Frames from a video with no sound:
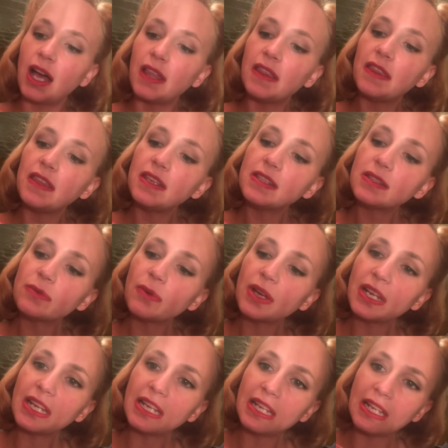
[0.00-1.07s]
This
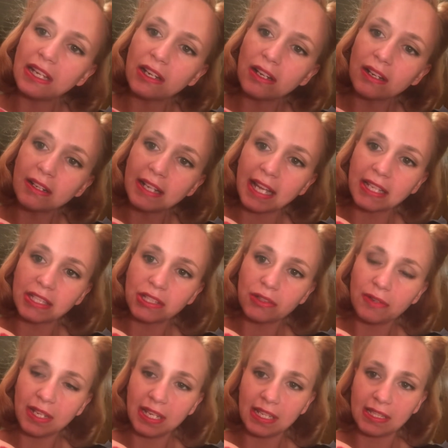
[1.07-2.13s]
one here next to
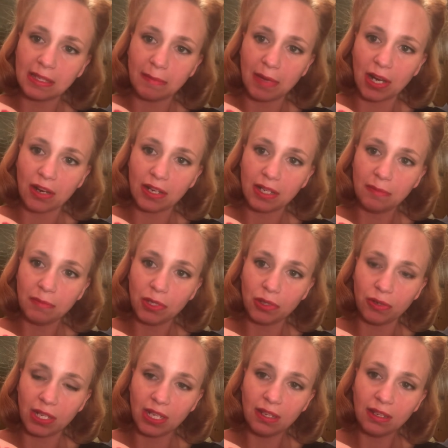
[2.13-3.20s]
it is American
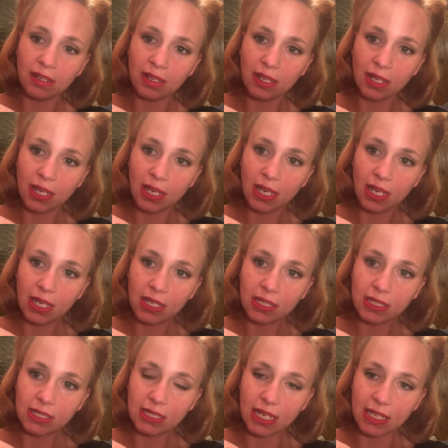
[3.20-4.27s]
Beauty,
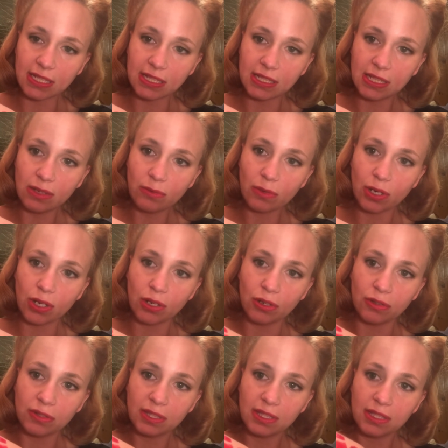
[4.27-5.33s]
Dusty
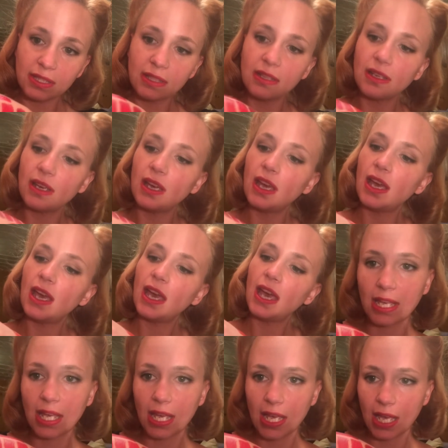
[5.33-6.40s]
Rose,
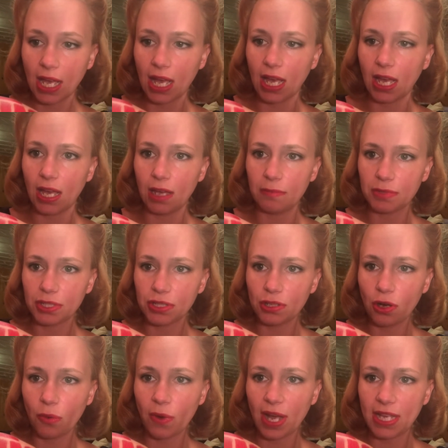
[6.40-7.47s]

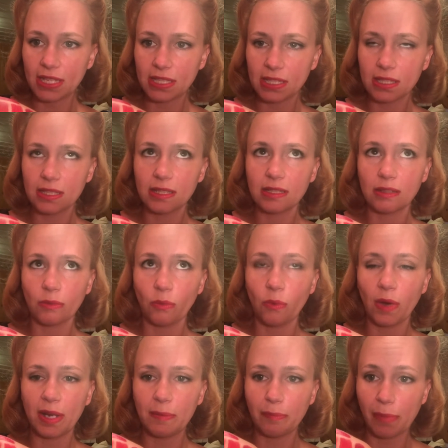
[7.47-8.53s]
Snow White's
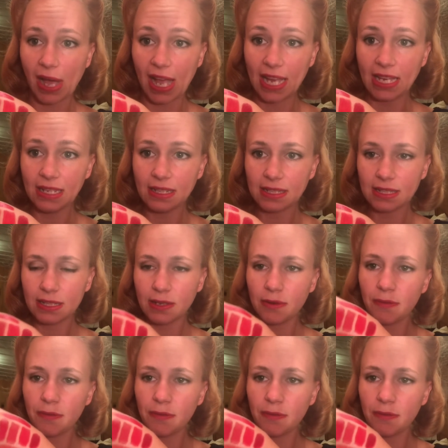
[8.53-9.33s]
One Bite,